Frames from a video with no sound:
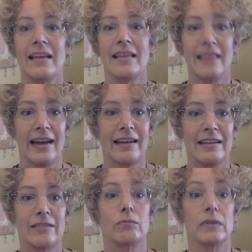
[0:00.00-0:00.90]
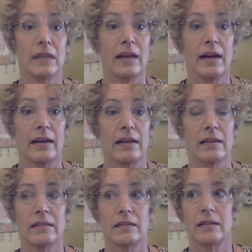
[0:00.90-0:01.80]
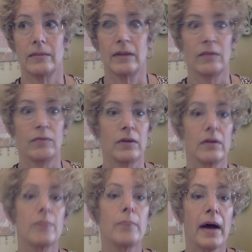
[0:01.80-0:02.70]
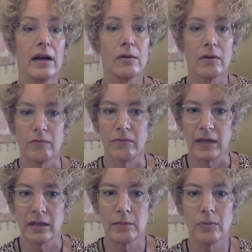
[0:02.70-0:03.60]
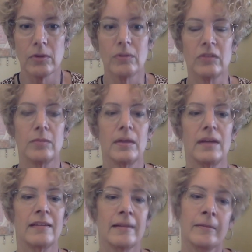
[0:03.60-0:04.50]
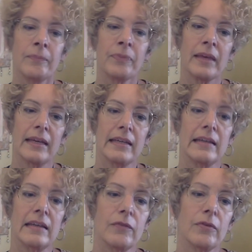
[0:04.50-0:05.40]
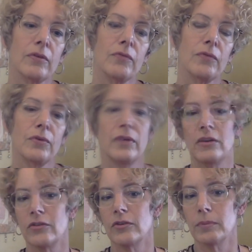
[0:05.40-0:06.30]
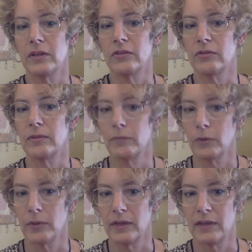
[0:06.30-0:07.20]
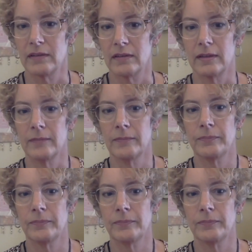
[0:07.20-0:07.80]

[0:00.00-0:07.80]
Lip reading: that is really high in oxalate and very bioavailable, which means it can get from the food into your bloodstream quite easily.